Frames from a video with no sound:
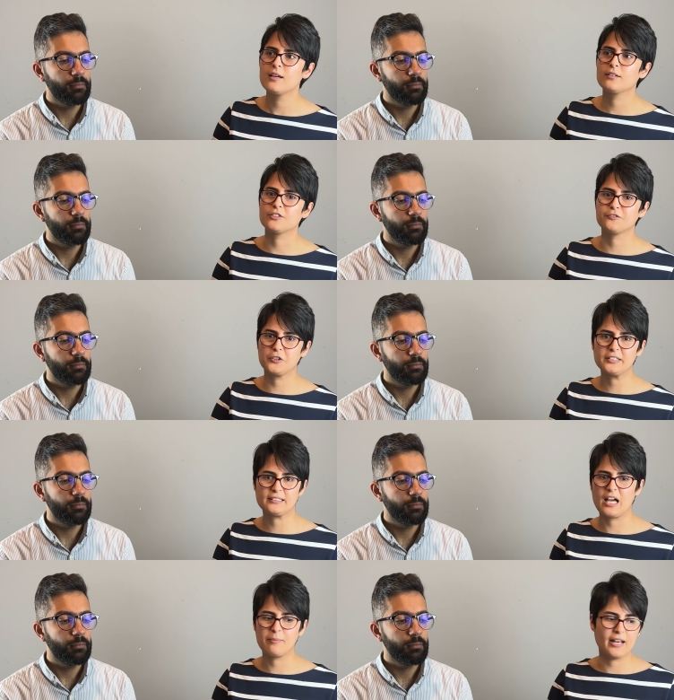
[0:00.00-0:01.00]
Speaker 1: the first
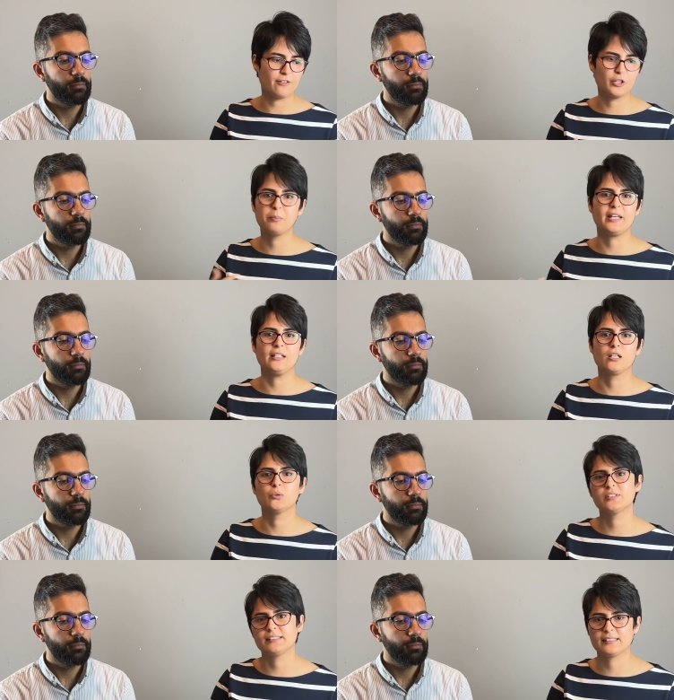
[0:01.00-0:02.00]
time and everybody
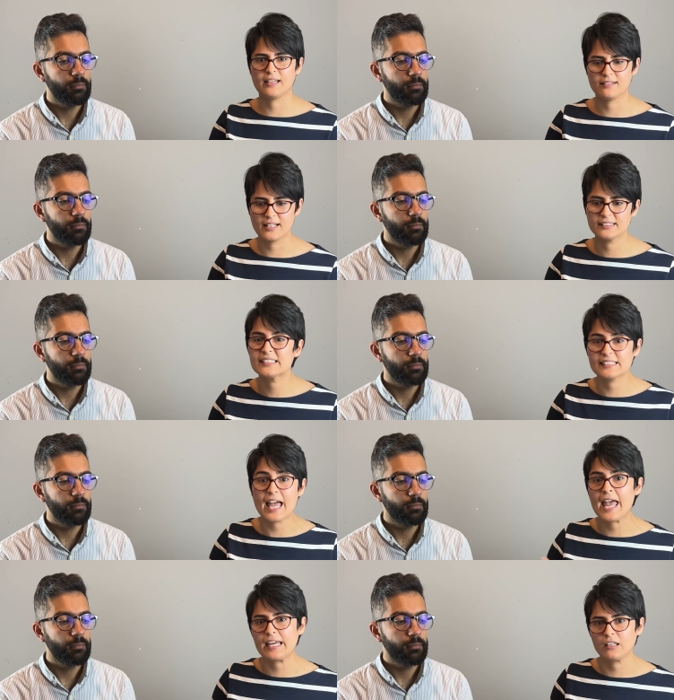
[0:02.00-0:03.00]
noticing that
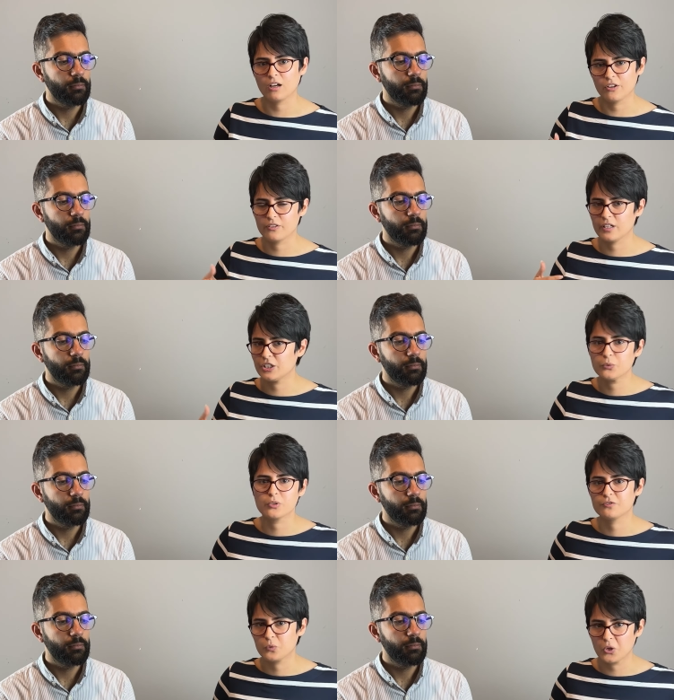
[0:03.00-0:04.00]
stain on the
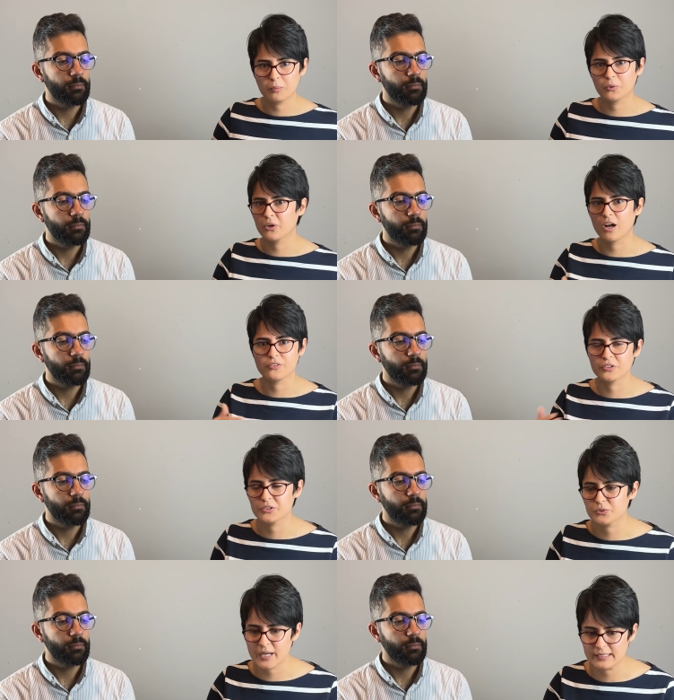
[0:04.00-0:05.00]
uniform or on their
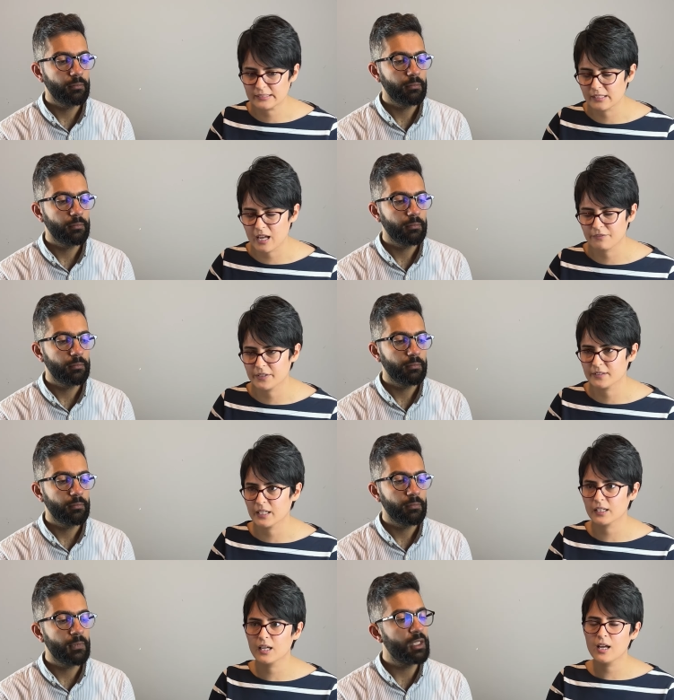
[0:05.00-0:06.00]
dress and
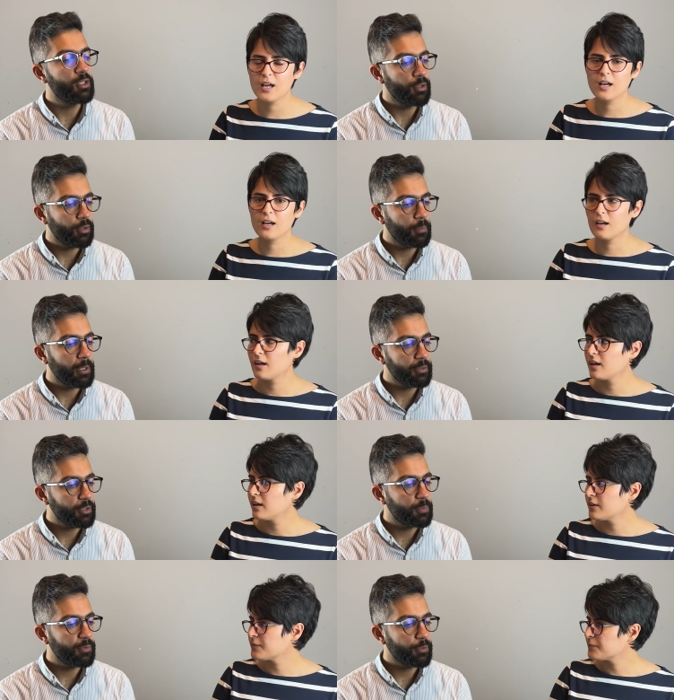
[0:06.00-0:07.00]
everything.
Speaker 2: Did you know about
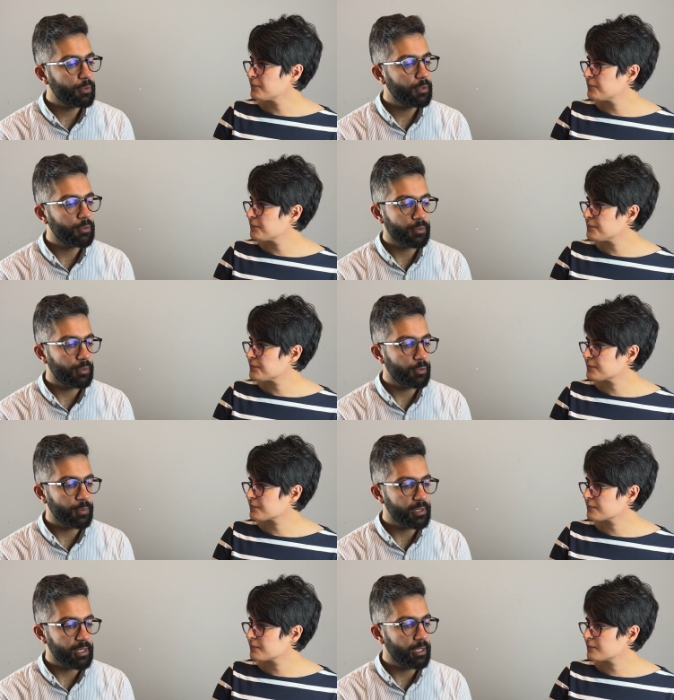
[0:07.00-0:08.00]
it before, or it
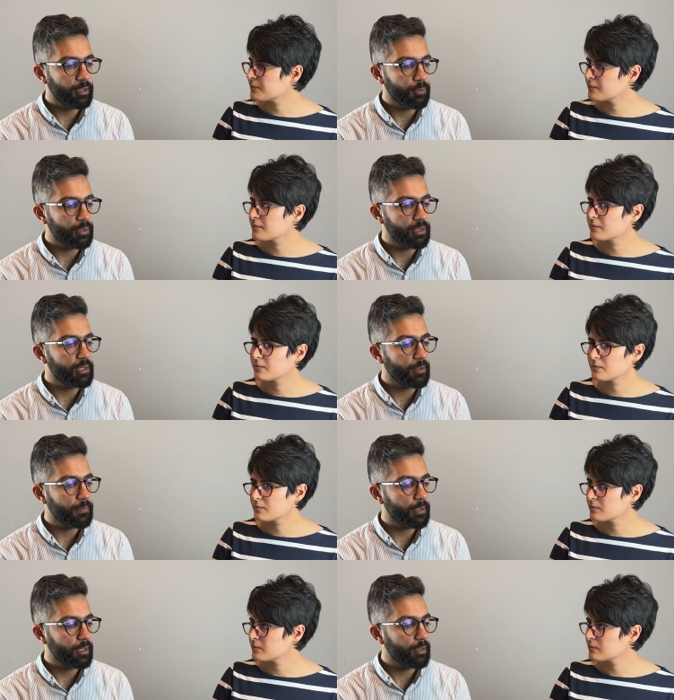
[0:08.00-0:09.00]
was like you were
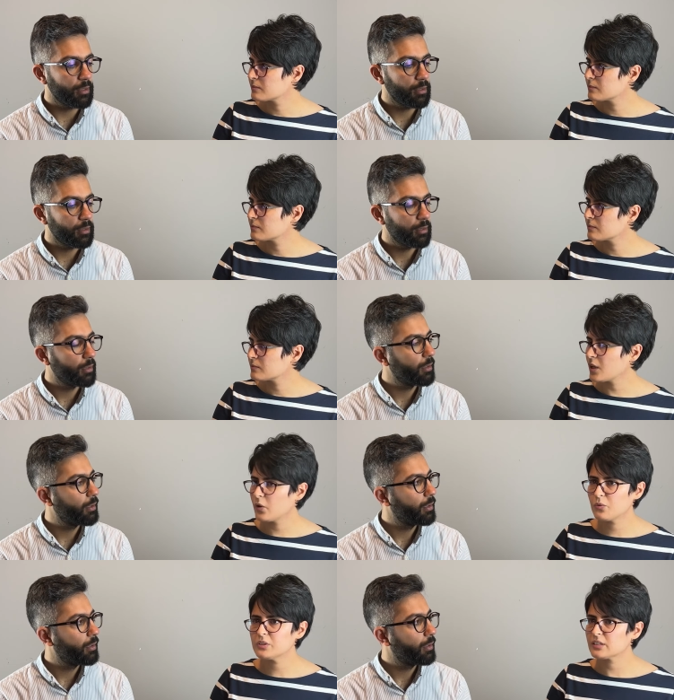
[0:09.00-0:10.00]
discovering?
Speaker 1: No,
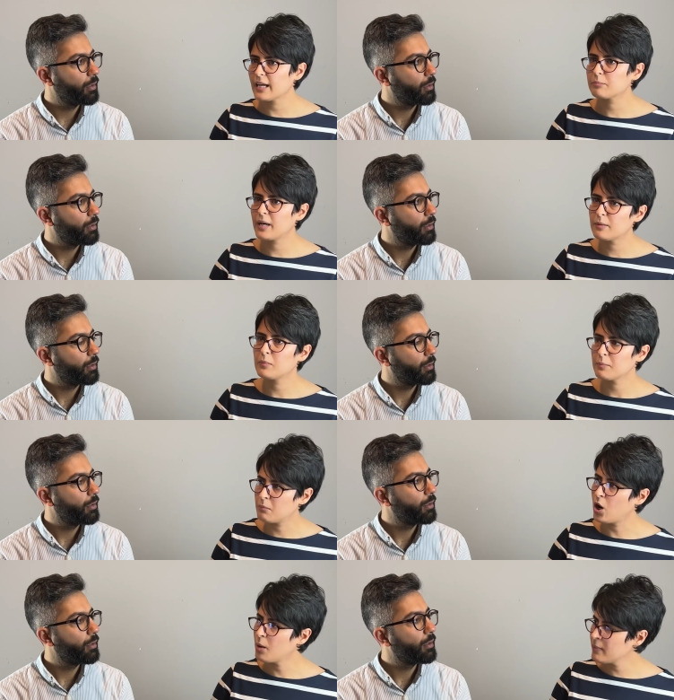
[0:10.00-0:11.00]
it was like my, my
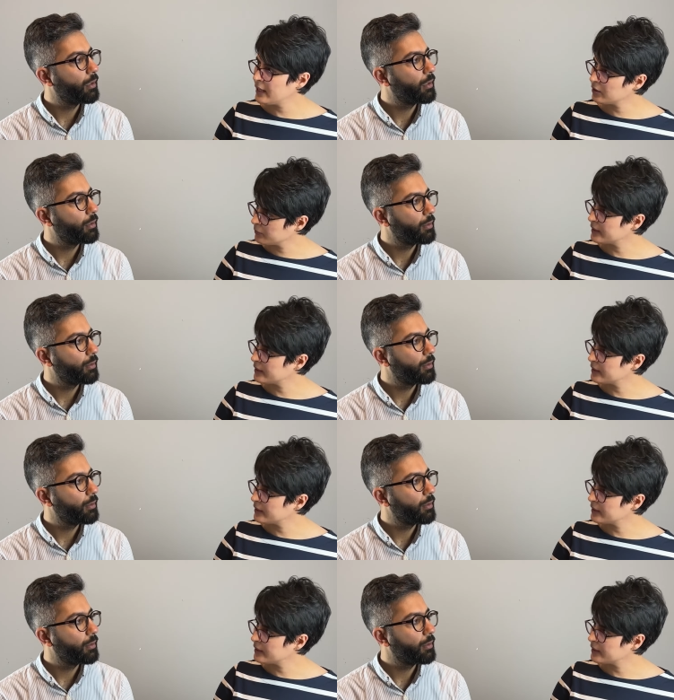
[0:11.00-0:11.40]
mom had already